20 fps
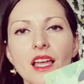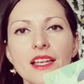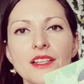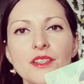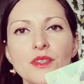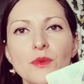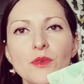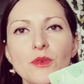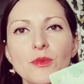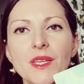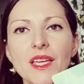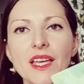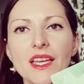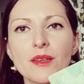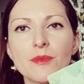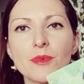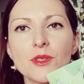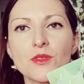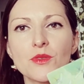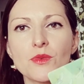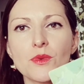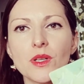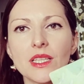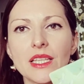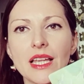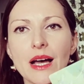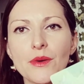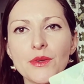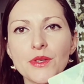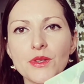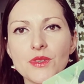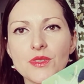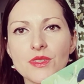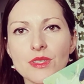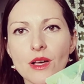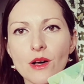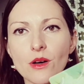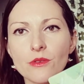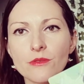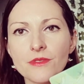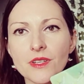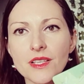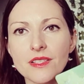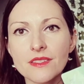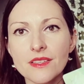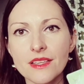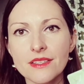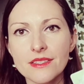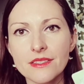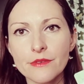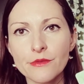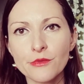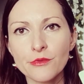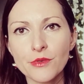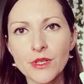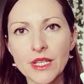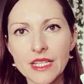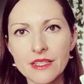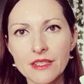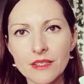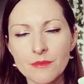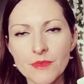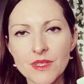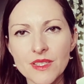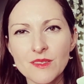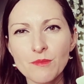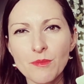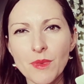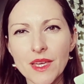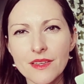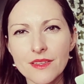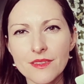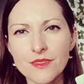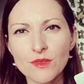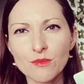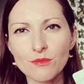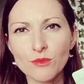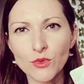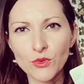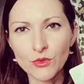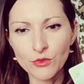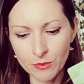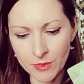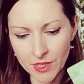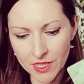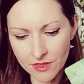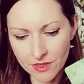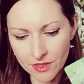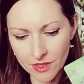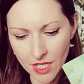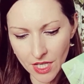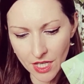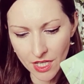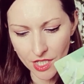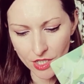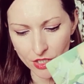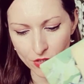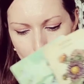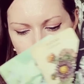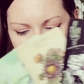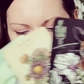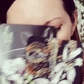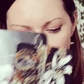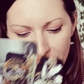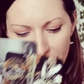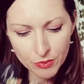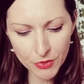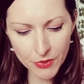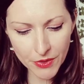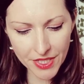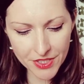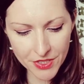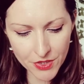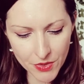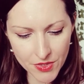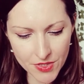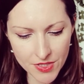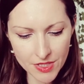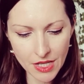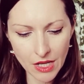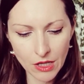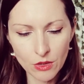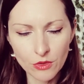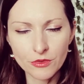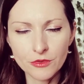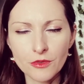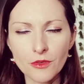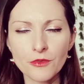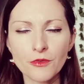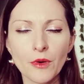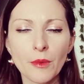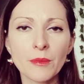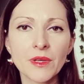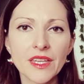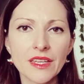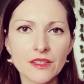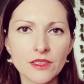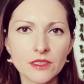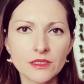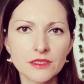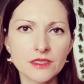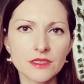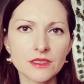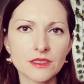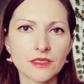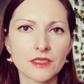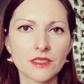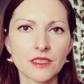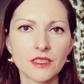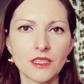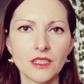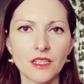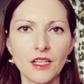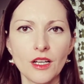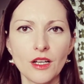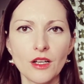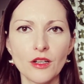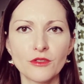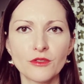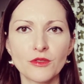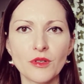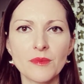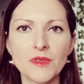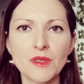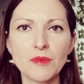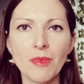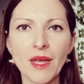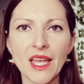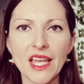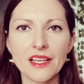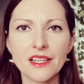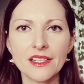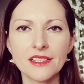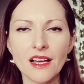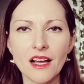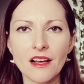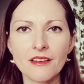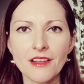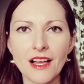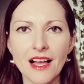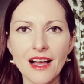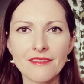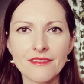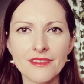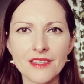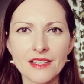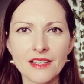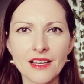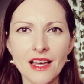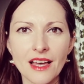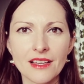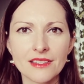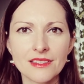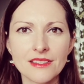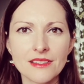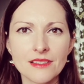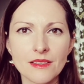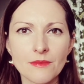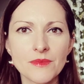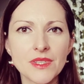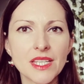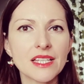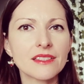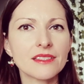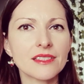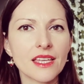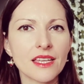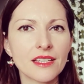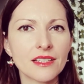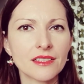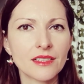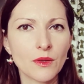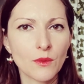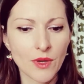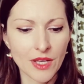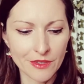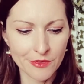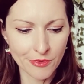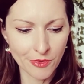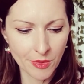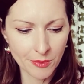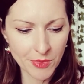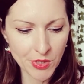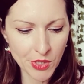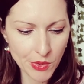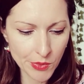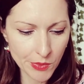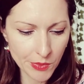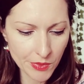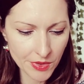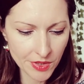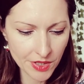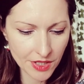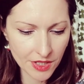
and you will be able to allow yourself a sense of freedom, space, movement. You will liberate yourself from guilt, from the pain of having had something taken away from you.